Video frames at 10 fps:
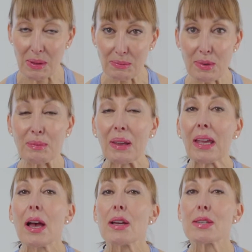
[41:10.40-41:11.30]
would
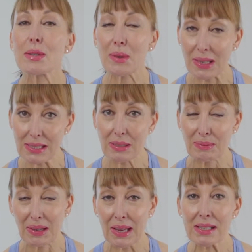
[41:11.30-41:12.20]
be 20
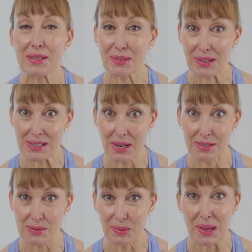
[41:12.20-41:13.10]
minutes 3
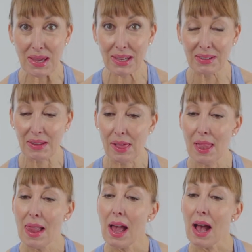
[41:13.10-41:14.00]
times a week.
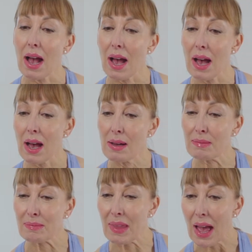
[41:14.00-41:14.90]

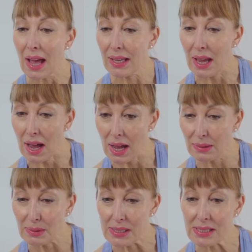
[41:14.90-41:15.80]
And I
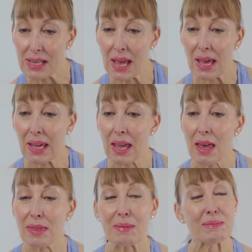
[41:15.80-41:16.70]
would say
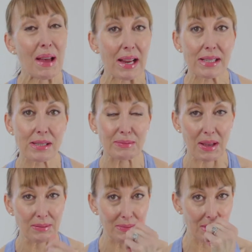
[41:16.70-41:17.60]
the
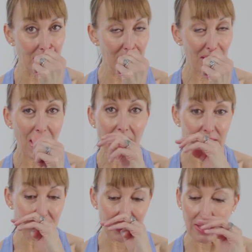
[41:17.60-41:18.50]
maximum
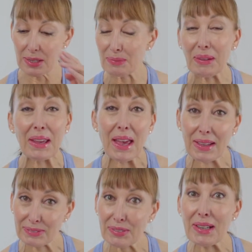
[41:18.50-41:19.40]
actually could be
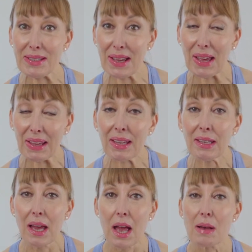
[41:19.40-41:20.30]
every day,
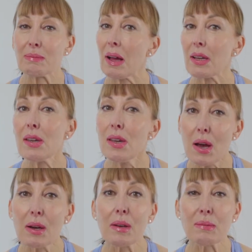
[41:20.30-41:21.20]
but
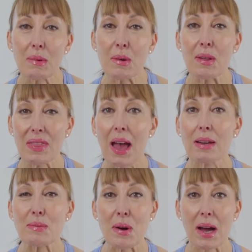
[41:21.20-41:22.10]
no more
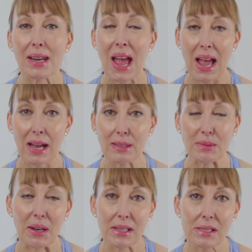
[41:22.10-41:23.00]
than 1
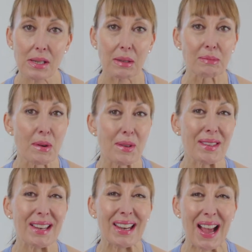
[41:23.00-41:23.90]
hour. So more
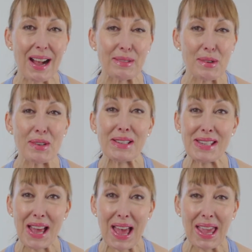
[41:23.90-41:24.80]
than an hour a
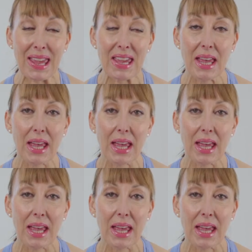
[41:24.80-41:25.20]
day